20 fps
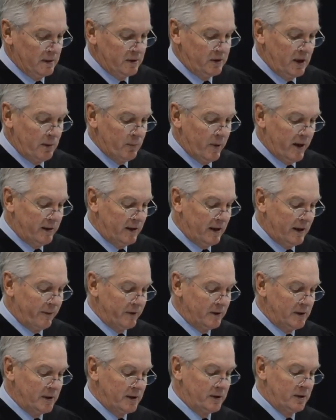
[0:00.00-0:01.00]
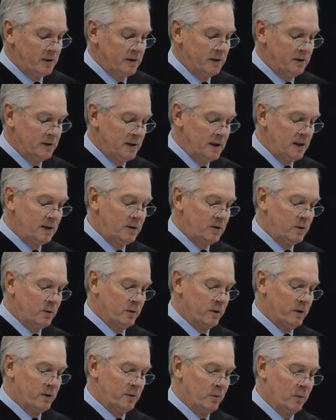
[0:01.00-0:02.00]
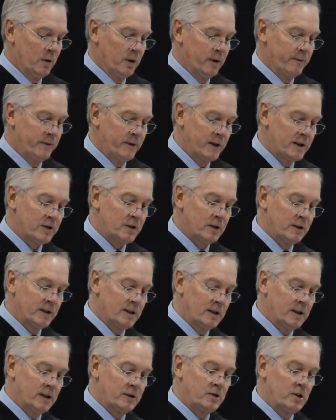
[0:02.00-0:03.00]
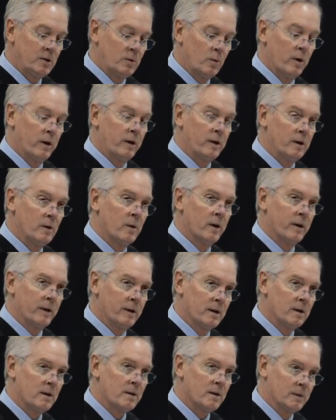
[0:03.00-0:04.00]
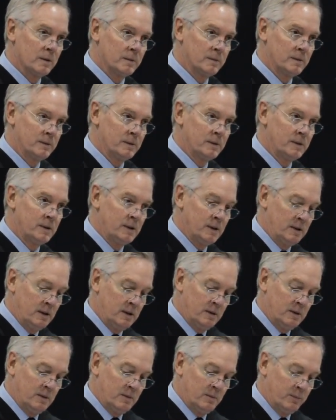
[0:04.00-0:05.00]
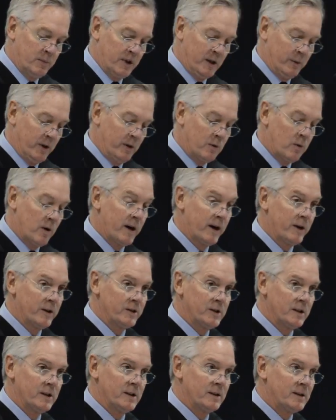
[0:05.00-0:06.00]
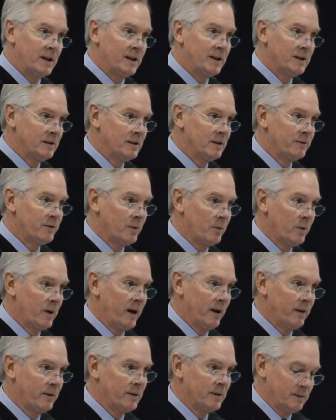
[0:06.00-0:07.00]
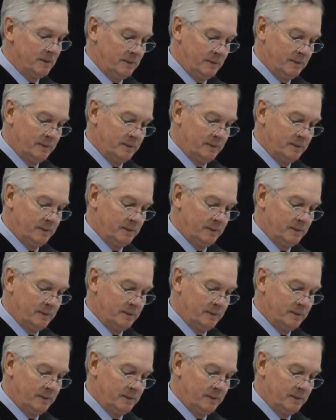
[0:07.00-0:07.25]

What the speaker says: See, by definition, a detour will eventually get you where you want to go, but it requires you to take a different route.